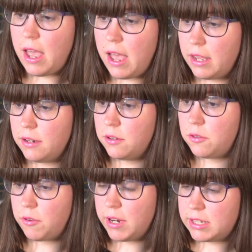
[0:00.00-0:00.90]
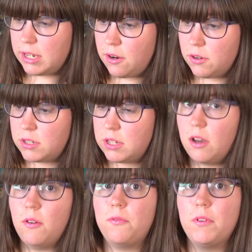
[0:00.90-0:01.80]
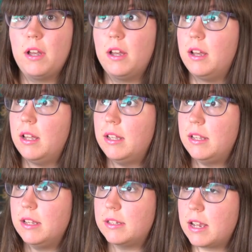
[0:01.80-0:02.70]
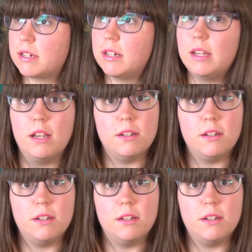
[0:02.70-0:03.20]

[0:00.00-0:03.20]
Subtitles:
And Tracy herself is actually